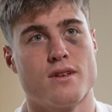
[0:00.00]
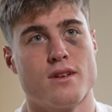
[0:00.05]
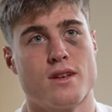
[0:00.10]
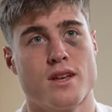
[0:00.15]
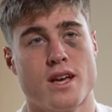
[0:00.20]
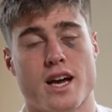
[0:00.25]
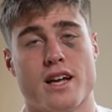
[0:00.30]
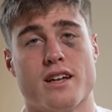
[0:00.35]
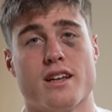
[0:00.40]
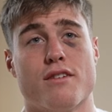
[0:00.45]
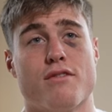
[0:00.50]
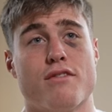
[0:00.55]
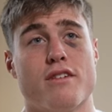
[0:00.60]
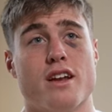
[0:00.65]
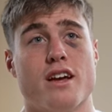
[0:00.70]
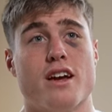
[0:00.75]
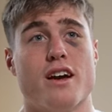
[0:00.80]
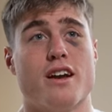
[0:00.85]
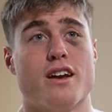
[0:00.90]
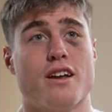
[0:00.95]
Yeah,
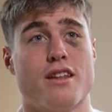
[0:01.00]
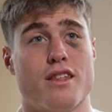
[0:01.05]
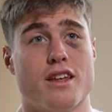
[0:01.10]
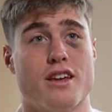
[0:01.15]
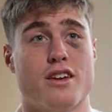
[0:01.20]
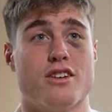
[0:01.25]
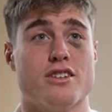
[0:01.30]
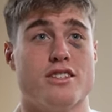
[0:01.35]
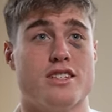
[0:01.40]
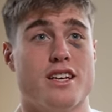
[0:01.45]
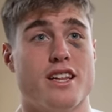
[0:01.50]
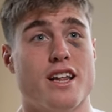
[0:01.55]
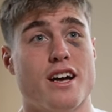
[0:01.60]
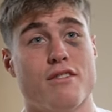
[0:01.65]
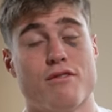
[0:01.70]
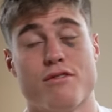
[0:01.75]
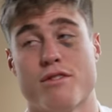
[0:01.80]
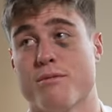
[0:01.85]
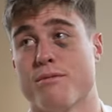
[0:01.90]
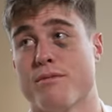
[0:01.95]
definitely, and I think you see
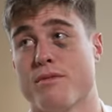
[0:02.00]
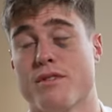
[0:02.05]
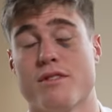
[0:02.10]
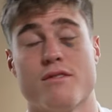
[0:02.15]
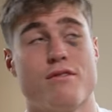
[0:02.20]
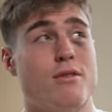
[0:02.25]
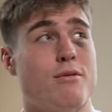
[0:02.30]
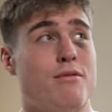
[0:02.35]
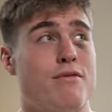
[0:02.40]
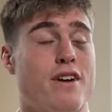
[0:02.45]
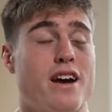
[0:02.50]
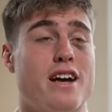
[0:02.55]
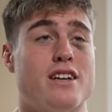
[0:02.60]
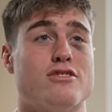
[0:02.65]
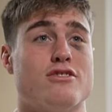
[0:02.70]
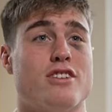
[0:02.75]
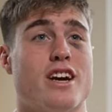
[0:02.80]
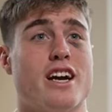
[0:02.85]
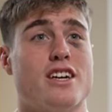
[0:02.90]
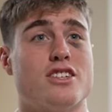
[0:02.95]
that from
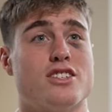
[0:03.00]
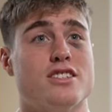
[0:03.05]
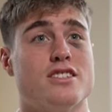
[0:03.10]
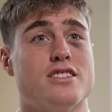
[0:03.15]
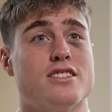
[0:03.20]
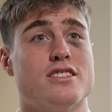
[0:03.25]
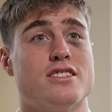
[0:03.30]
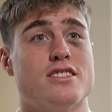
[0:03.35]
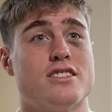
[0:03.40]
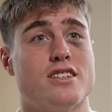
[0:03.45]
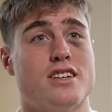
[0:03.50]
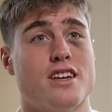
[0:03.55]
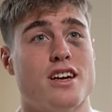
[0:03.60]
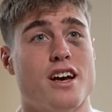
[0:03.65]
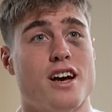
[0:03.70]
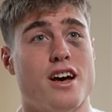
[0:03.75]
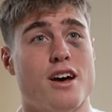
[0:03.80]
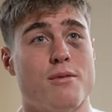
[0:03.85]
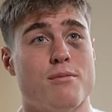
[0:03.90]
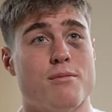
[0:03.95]
fans' reactions
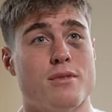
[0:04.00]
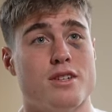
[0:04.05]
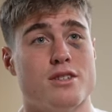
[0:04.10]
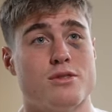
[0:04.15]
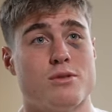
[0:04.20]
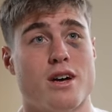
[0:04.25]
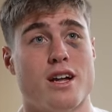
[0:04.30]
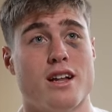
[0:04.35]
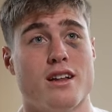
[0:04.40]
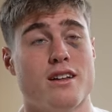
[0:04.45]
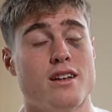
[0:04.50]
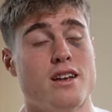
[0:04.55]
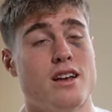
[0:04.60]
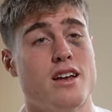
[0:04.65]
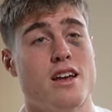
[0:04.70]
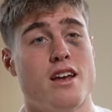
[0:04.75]
as well,